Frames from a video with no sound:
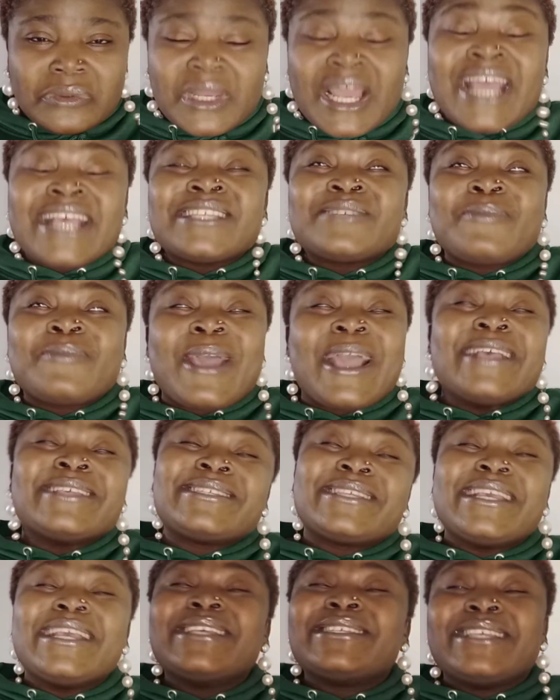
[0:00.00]

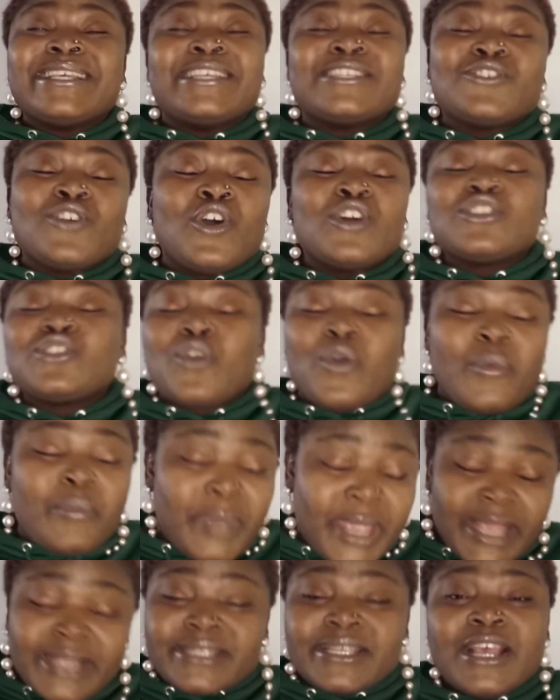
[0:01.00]
Expenses is not your
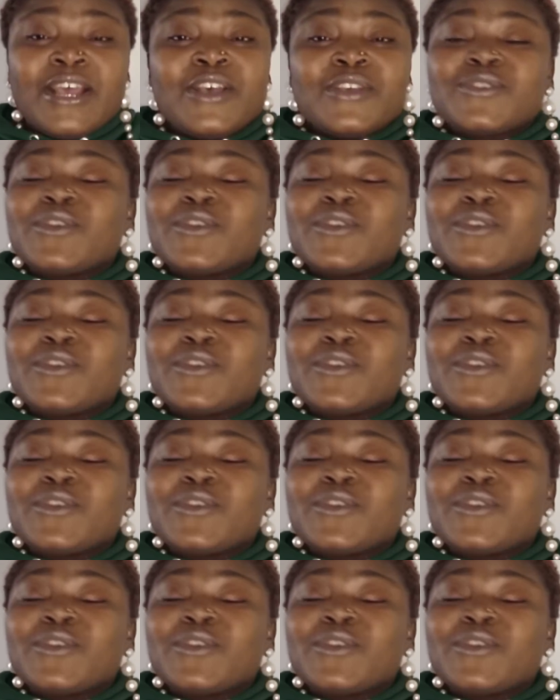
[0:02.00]
mate.